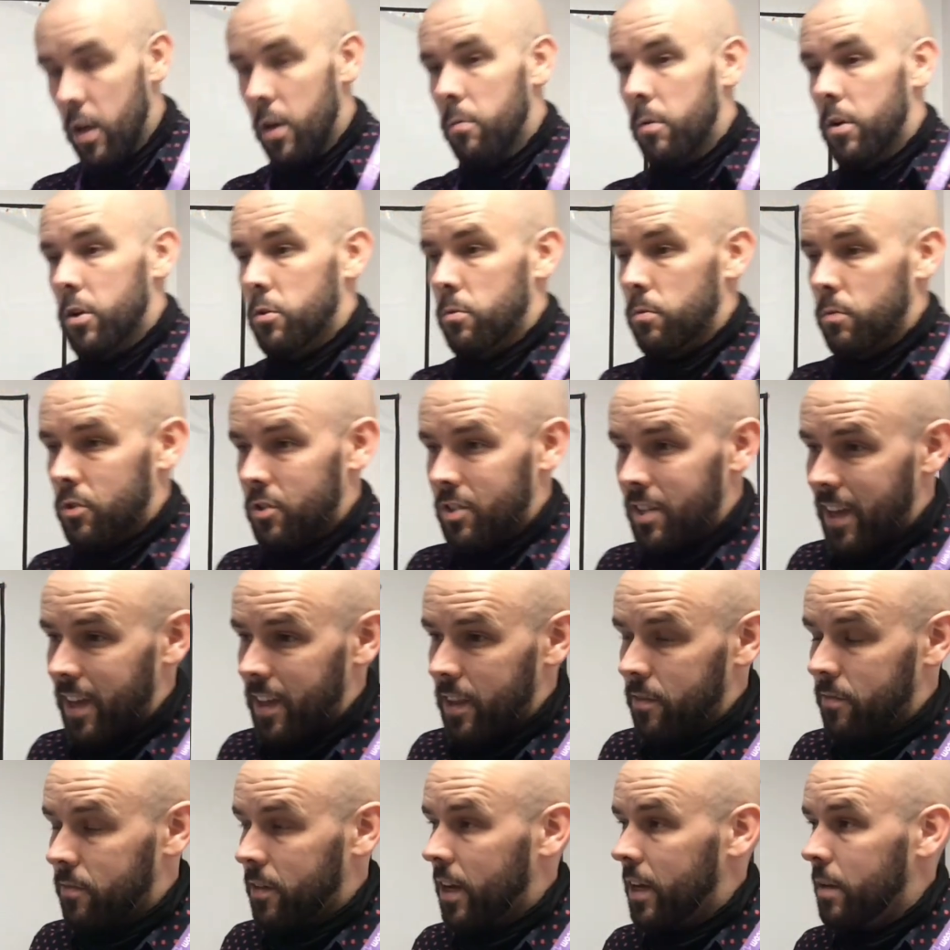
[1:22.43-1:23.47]
which will set
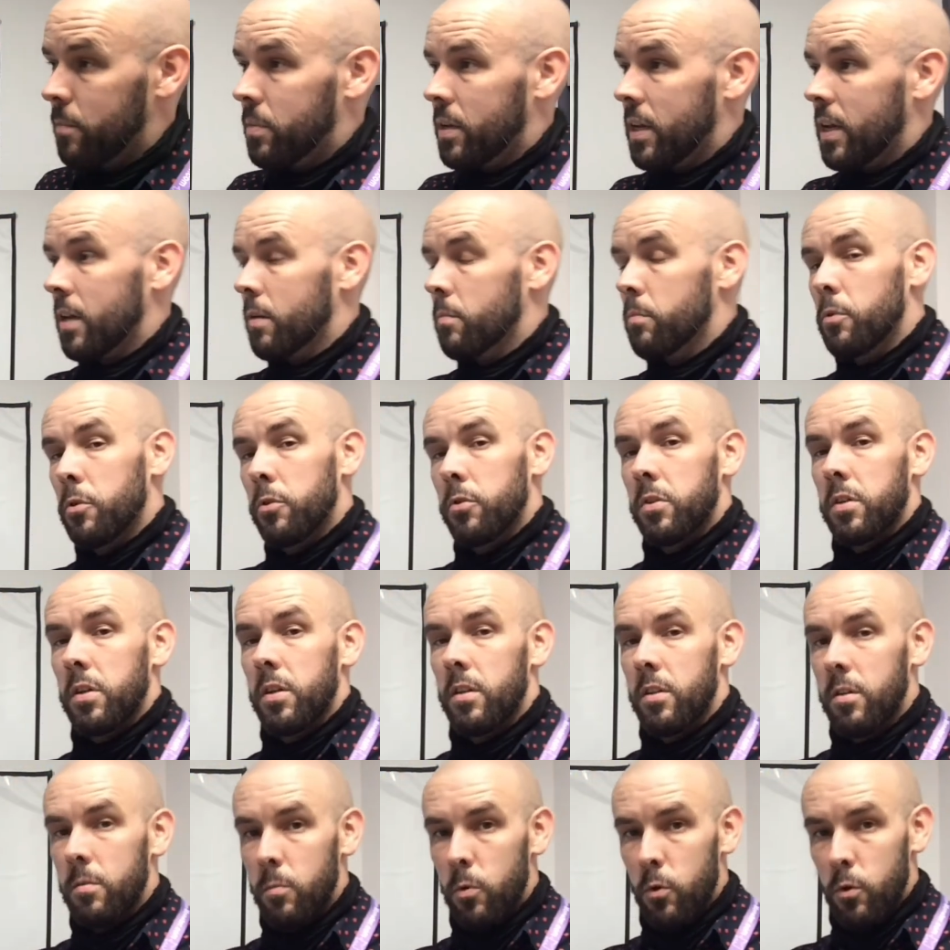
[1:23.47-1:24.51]
the vibrating body
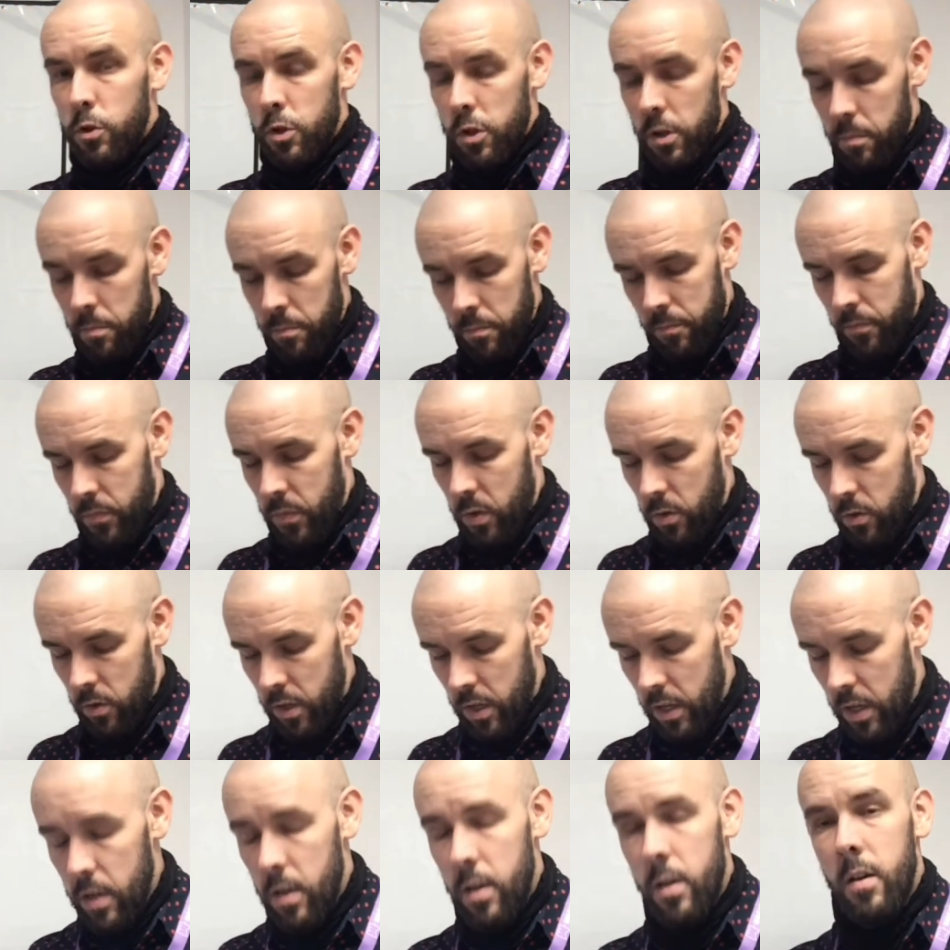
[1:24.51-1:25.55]
into motion.
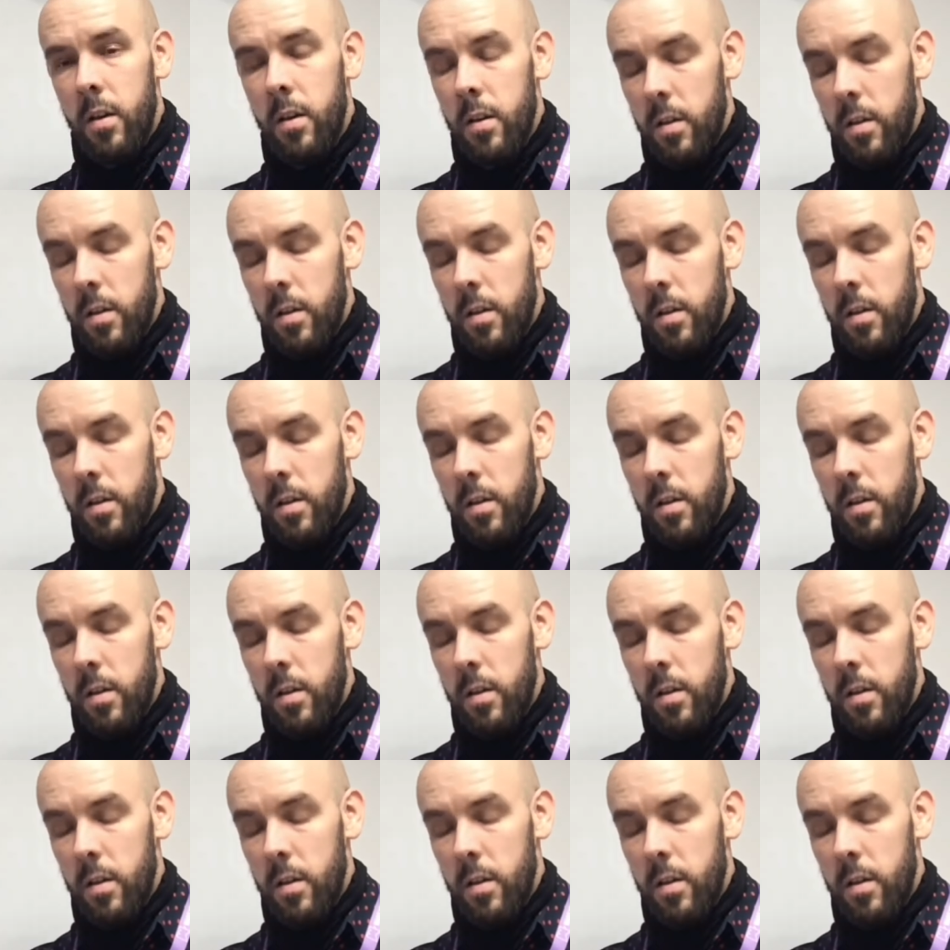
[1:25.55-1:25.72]
Okay,